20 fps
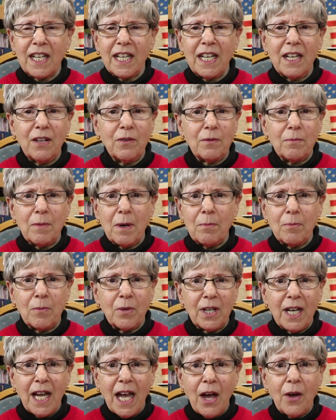I can't
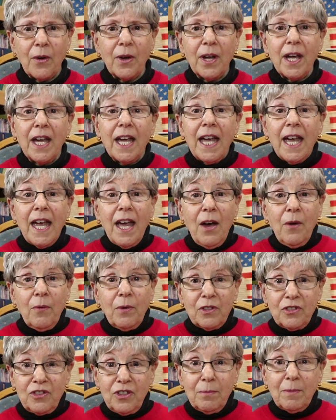remember now.
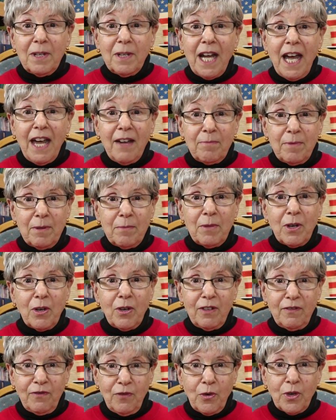Well, Jim and I have been
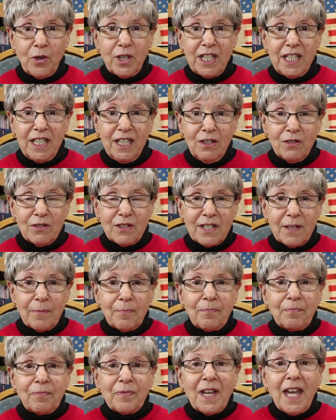married 40 years.
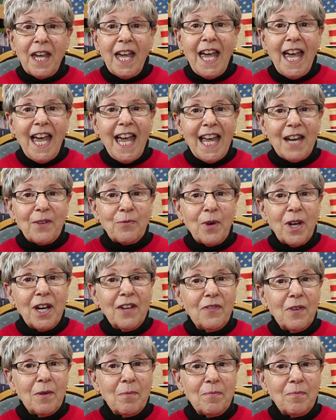And one
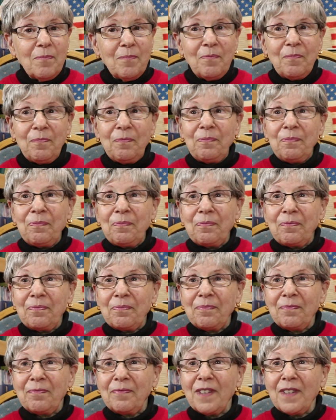of them. Actually,
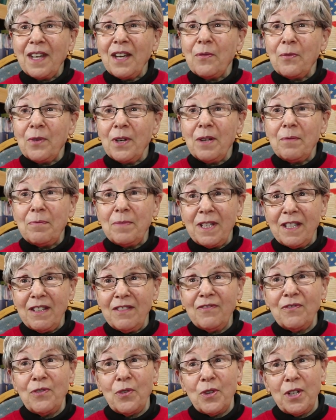it will year,
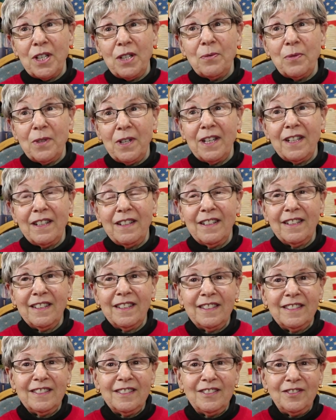be 41. It'll be
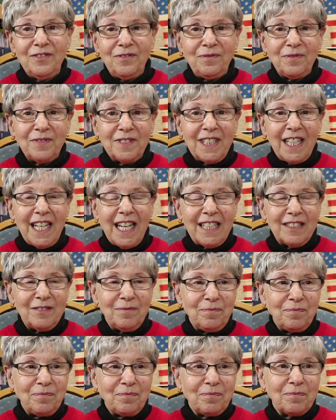41. Yeah,
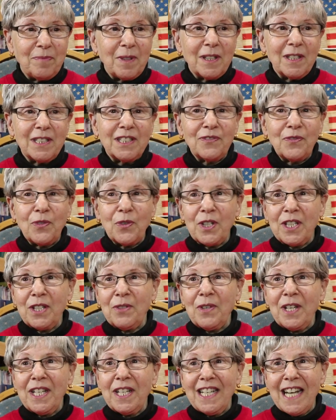but it's yep.
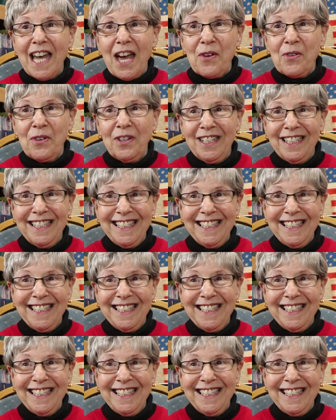40 right now.